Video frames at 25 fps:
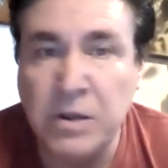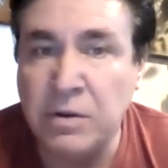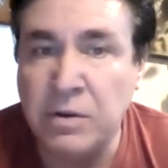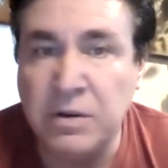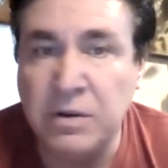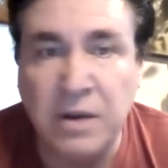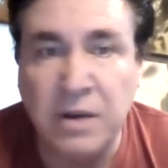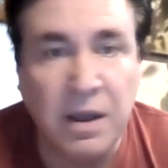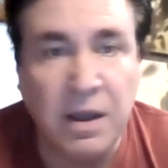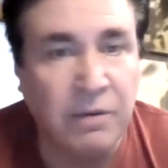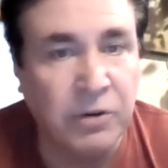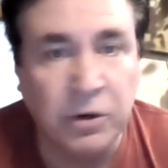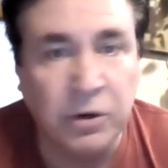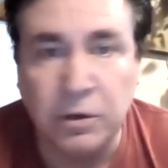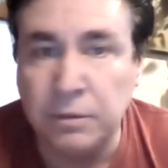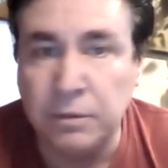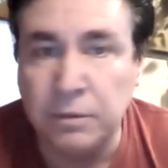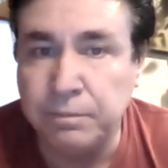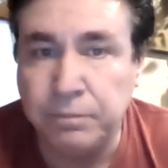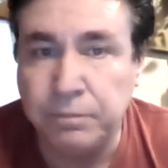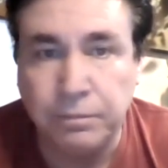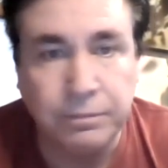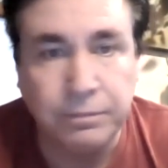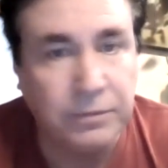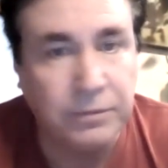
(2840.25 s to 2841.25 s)
You would
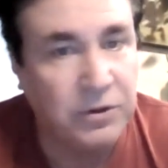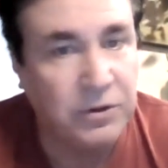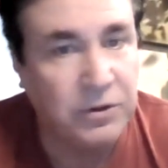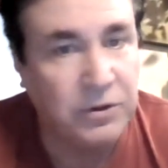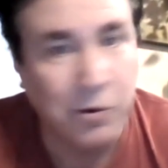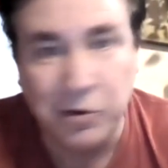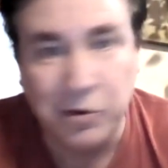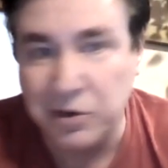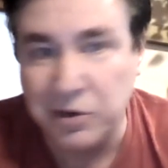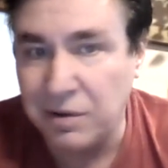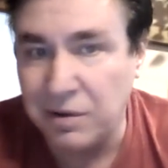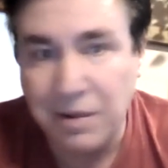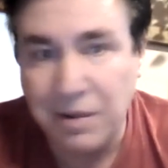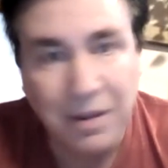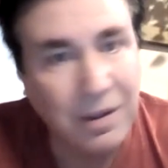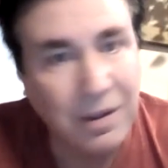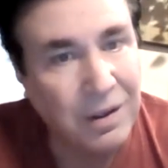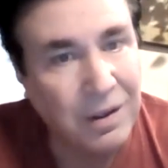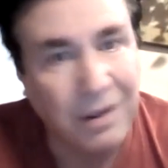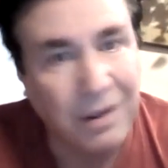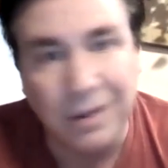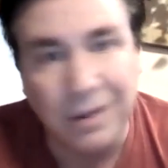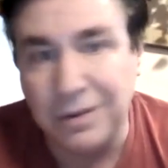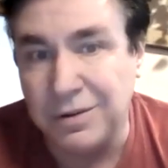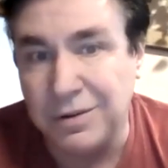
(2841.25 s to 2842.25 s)
never do,
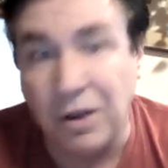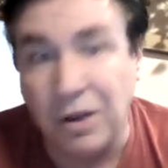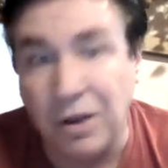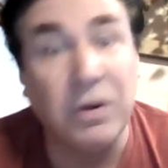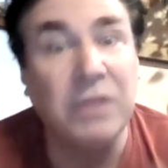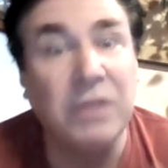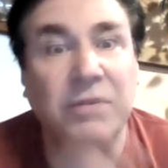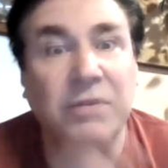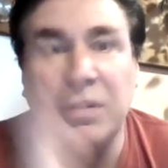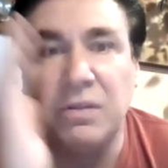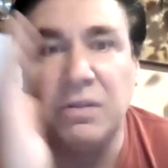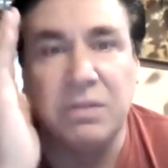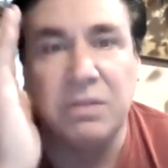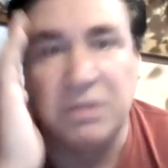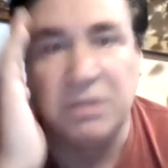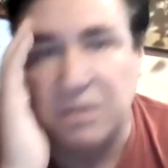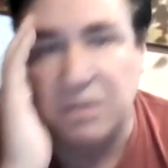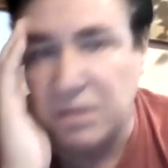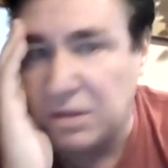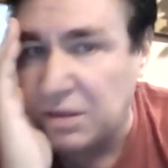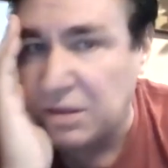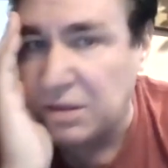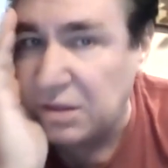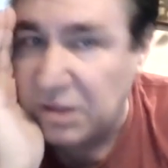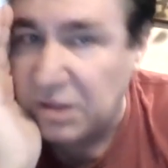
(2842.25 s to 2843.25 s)
don't even
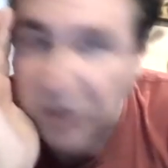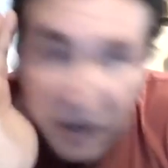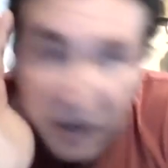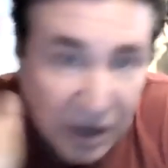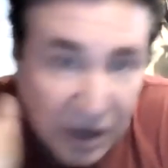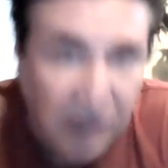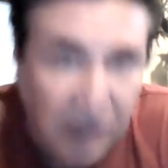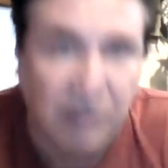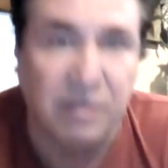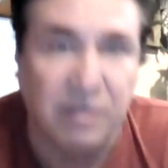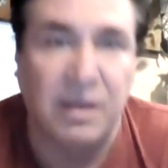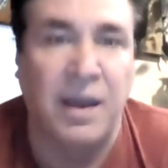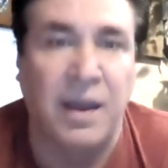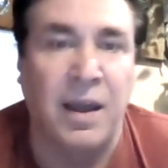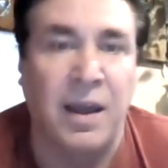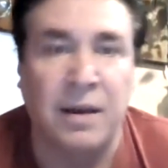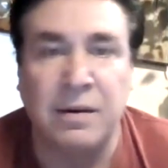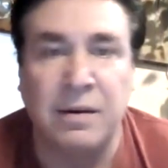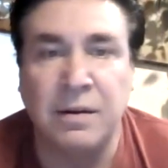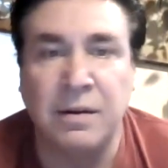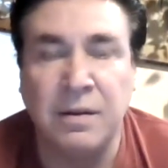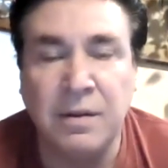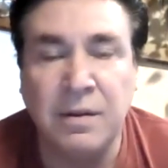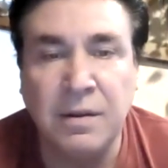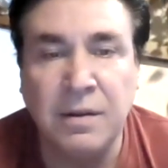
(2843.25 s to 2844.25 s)
think that,
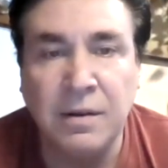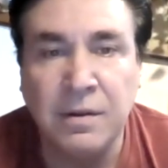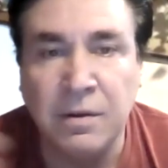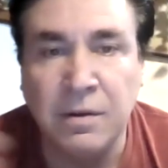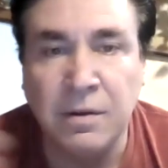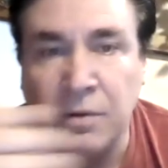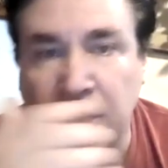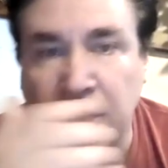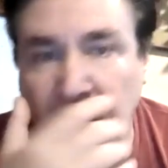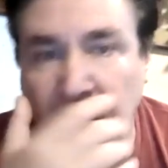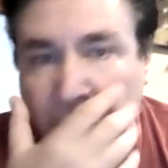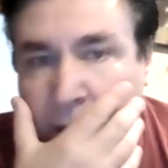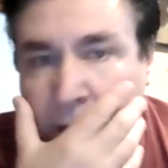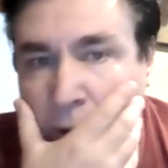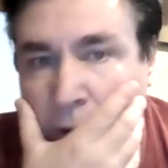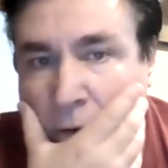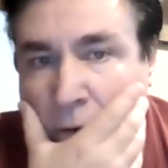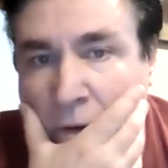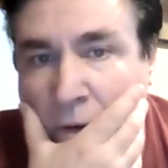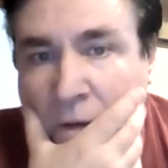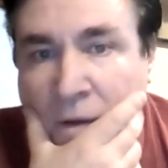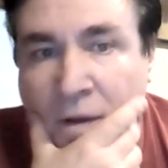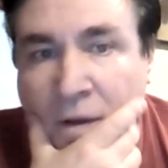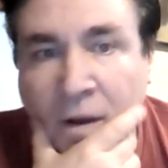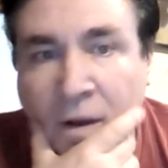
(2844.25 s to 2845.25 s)
okay?
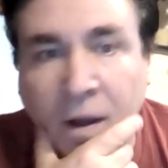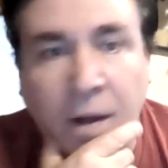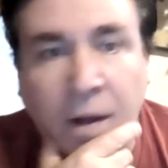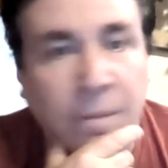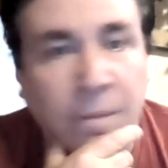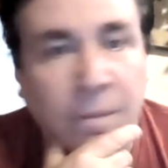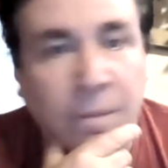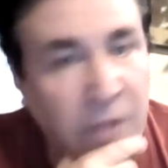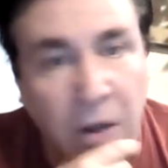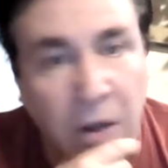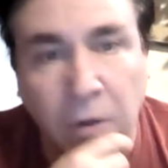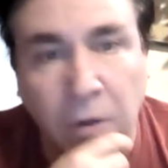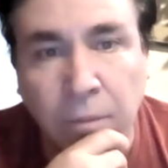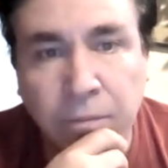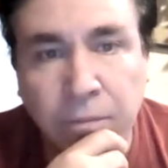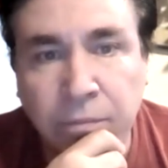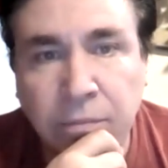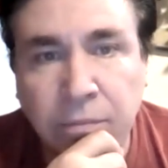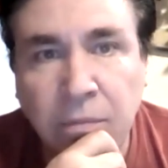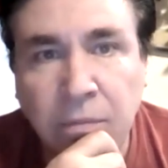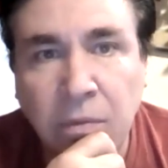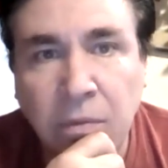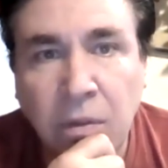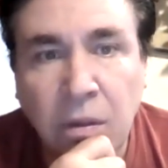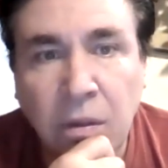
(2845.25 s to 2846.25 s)
No,
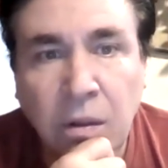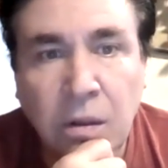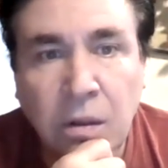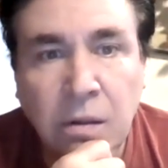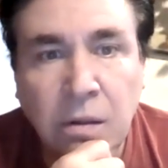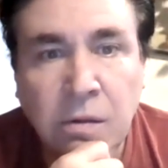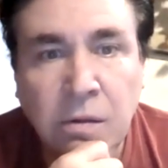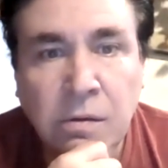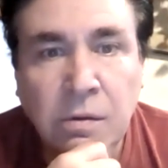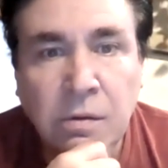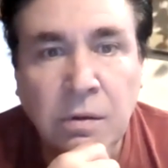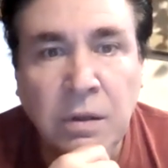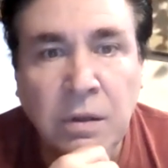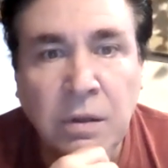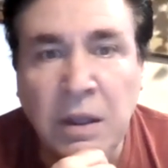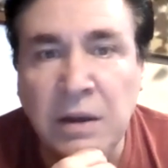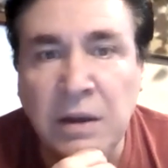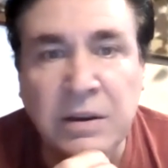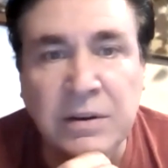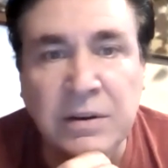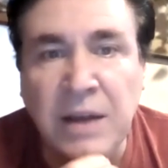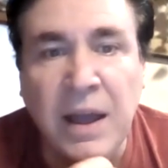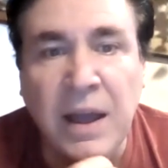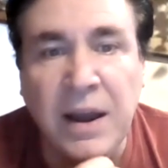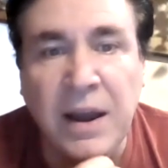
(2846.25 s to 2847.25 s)
he
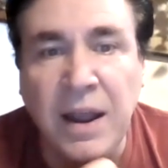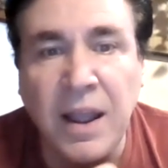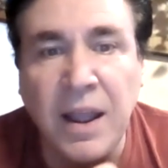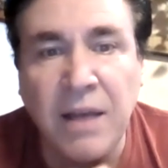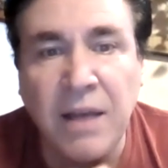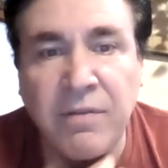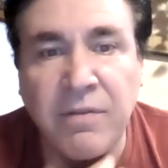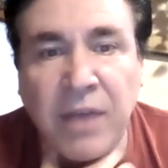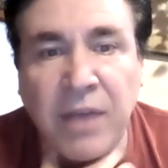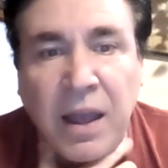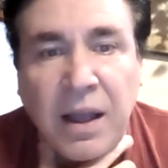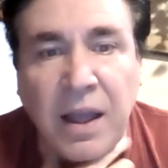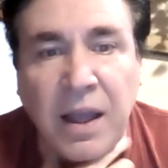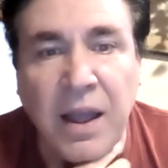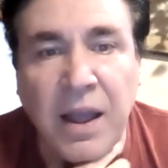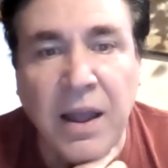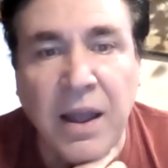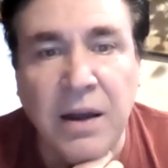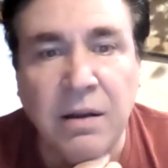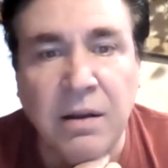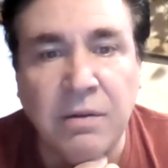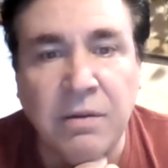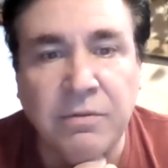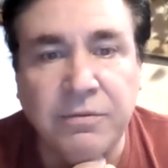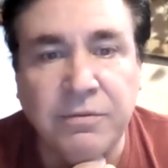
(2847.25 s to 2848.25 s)
did not have that
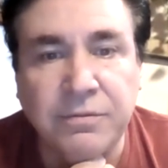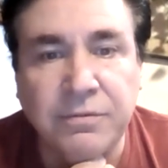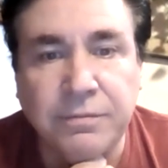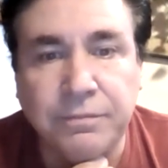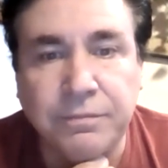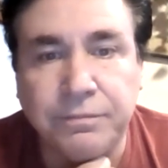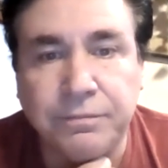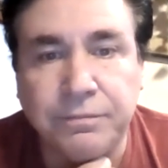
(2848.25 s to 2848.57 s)
kind of,